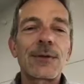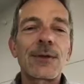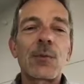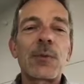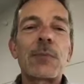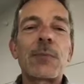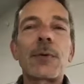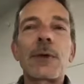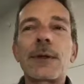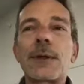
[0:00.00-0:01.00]
to know
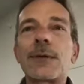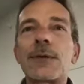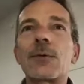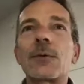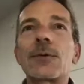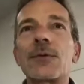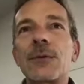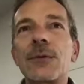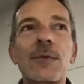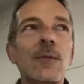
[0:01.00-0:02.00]
people and getting to know our
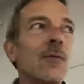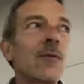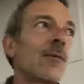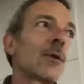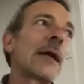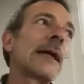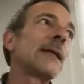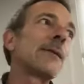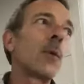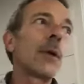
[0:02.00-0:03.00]
students in a
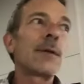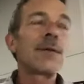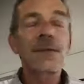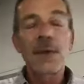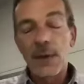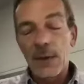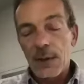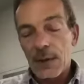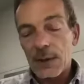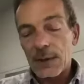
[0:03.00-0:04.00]
variety of ways
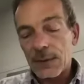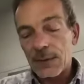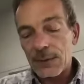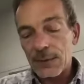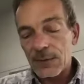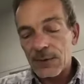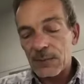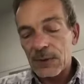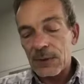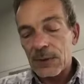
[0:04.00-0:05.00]
is
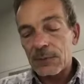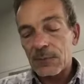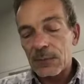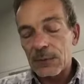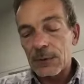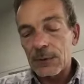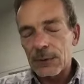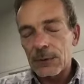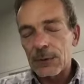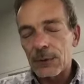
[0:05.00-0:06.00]
something that I'm
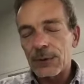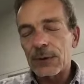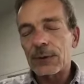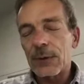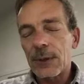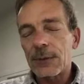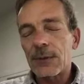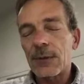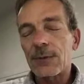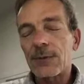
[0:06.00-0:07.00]
learning
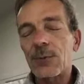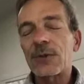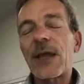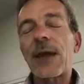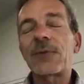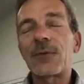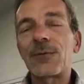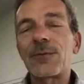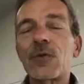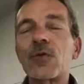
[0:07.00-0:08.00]
to adapt
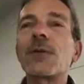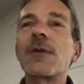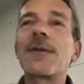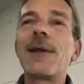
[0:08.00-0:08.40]
to virtually.